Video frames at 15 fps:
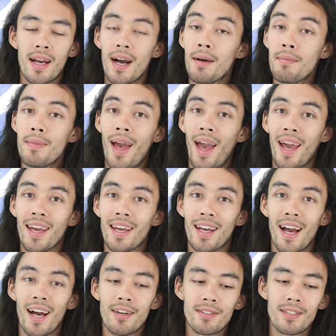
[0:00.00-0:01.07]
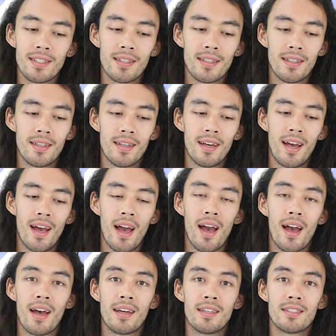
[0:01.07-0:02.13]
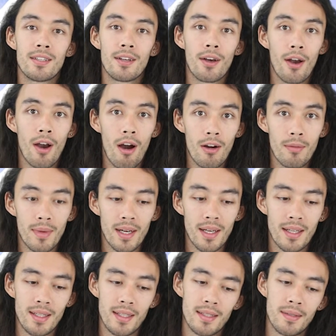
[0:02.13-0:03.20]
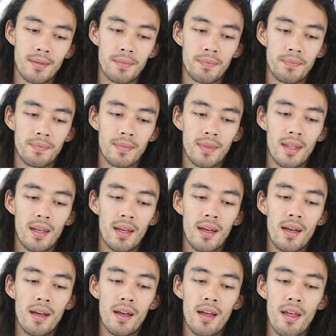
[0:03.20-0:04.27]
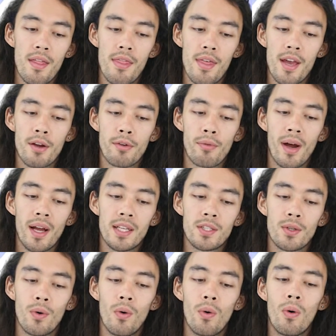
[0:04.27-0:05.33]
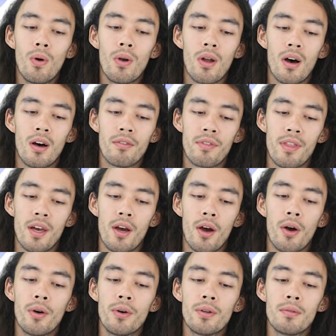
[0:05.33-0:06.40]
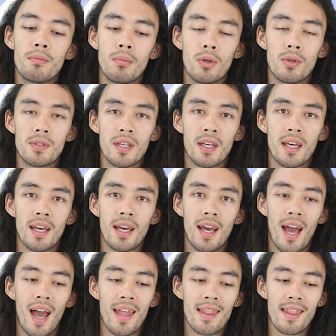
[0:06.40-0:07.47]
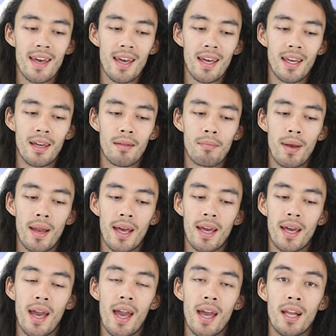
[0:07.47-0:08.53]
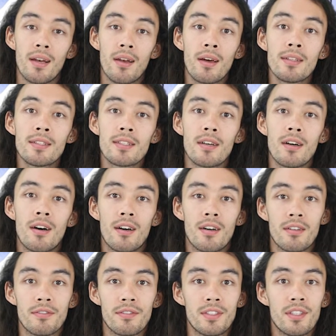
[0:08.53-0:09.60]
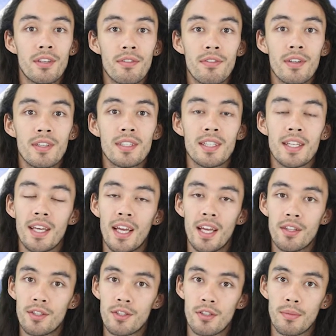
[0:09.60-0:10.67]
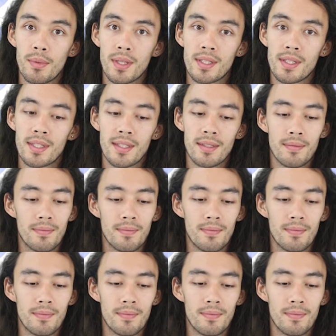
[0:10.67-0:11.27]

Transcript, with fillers: Come Hang Out, and Karma. They write all of their own music and they can play a lot of different instruments.